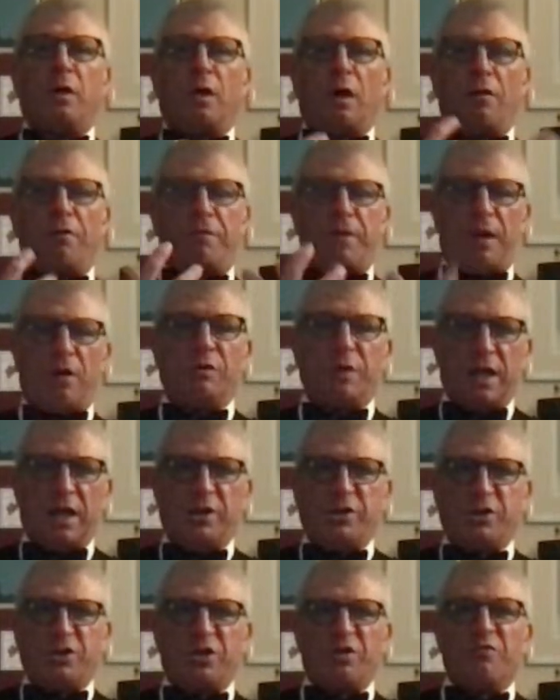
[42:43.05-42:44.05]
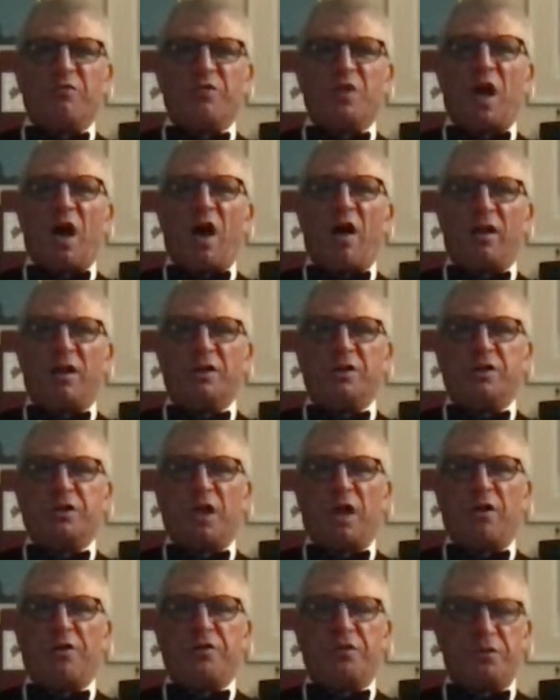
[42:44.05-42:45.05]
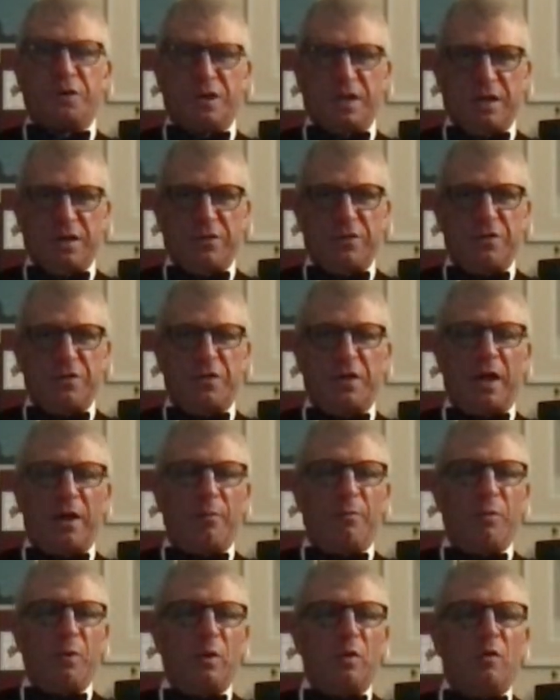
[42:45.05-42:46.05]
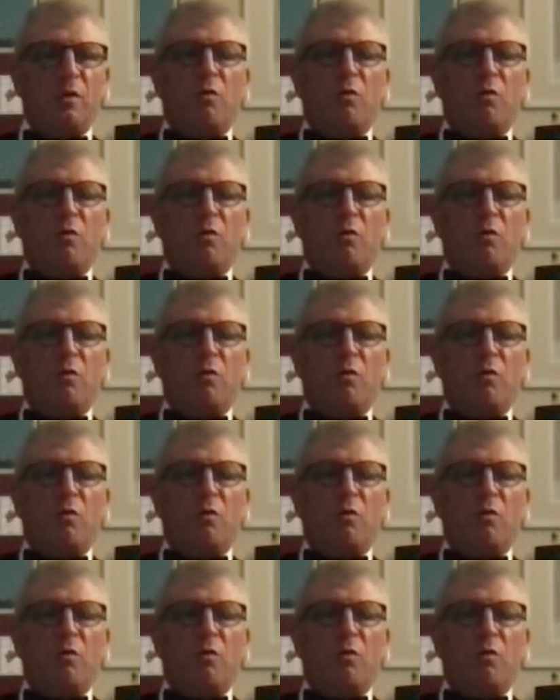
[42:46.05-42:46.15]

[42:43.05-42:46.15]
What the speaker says: a foundation of knowledge underneath them,